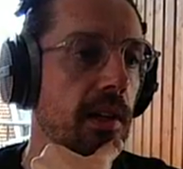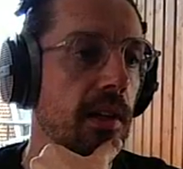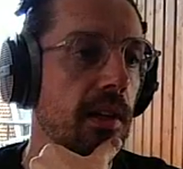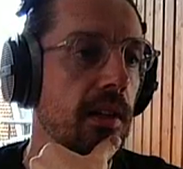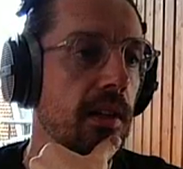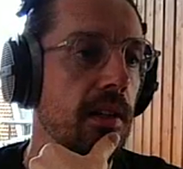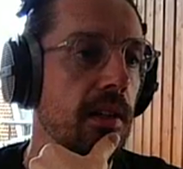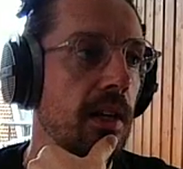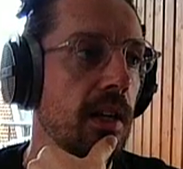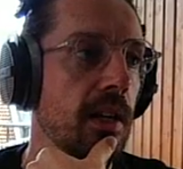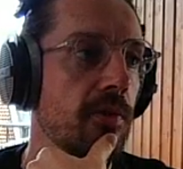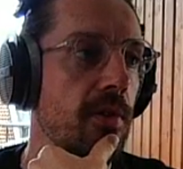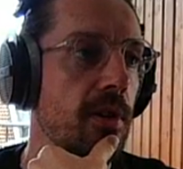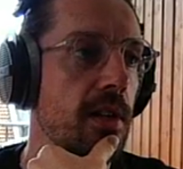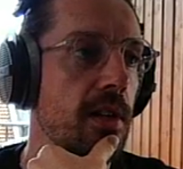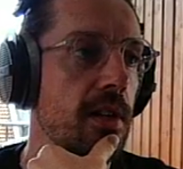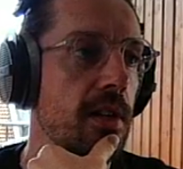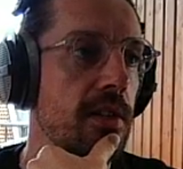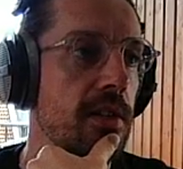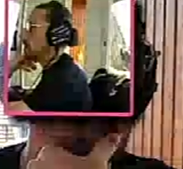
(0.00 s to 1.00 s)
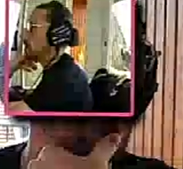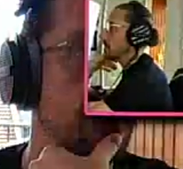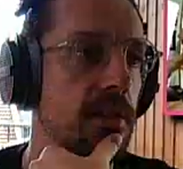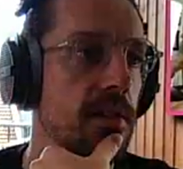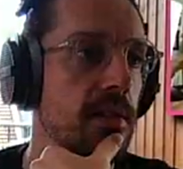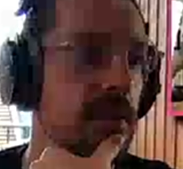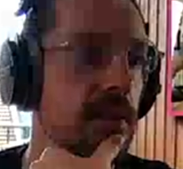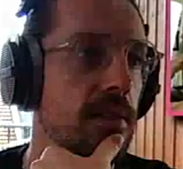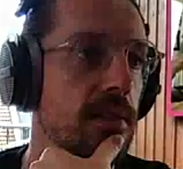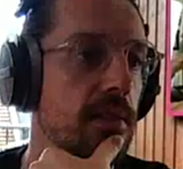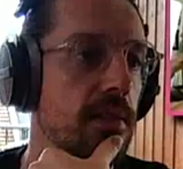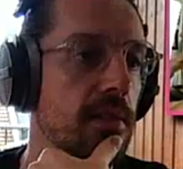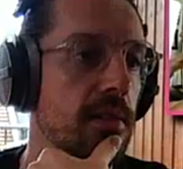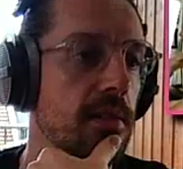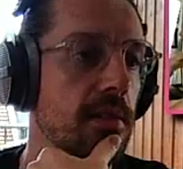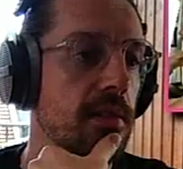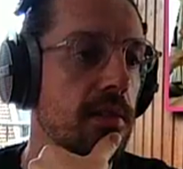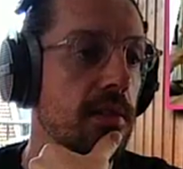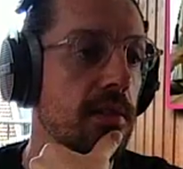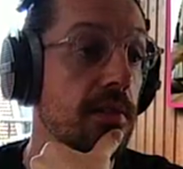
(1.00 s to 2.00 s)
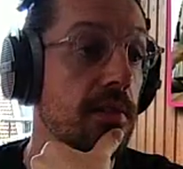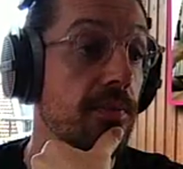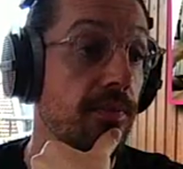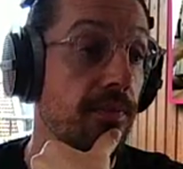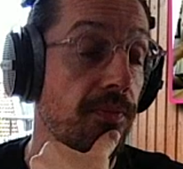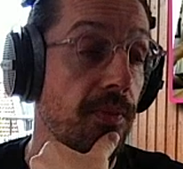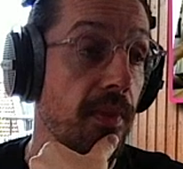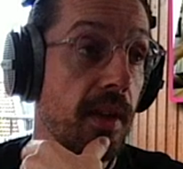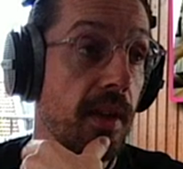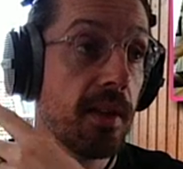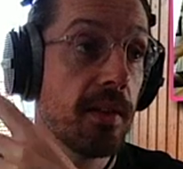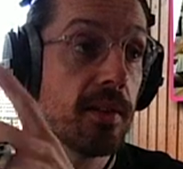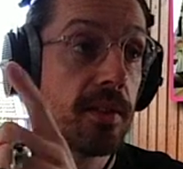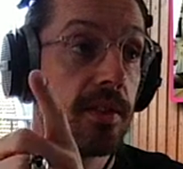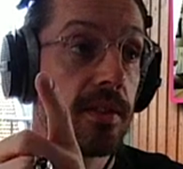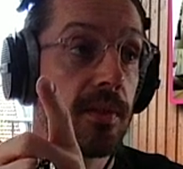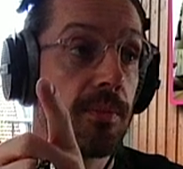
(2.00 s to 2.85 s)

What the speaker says: Add right. And